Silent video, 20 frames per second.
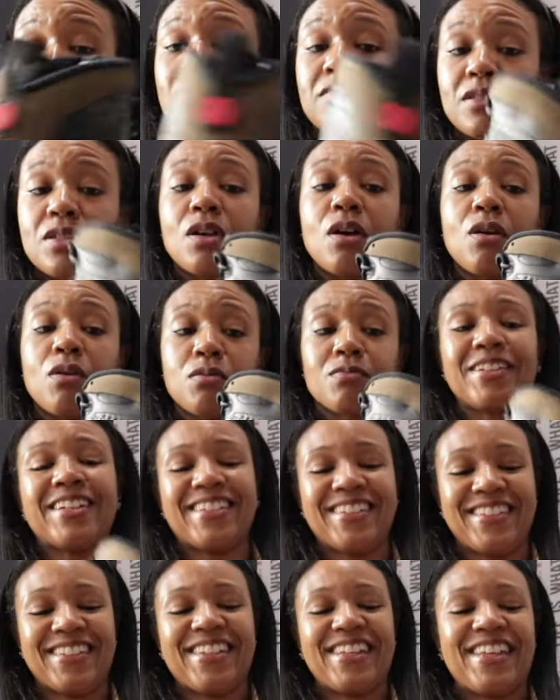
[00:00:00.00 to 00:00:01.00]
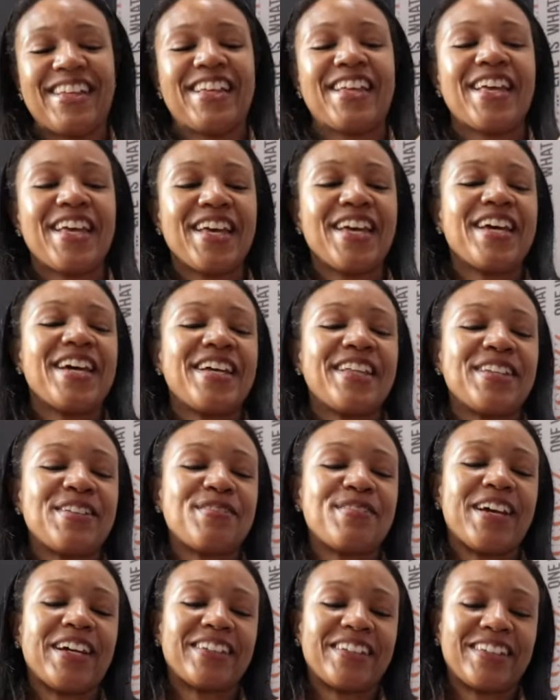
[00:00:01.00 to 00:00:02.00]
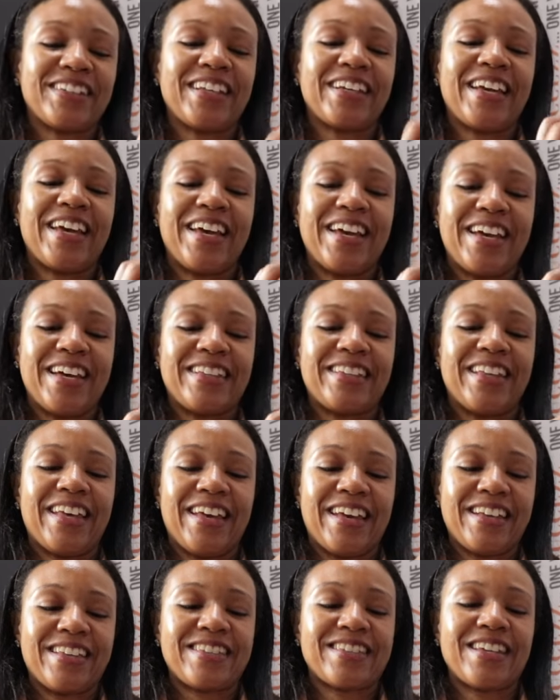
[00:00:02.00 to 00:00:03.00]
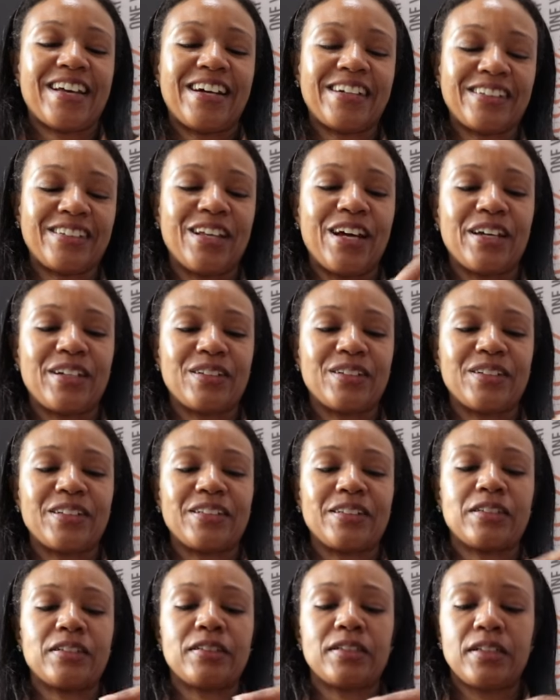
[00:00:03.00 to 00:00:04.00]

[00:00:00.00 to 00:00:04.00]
So the fact that they had that sock liner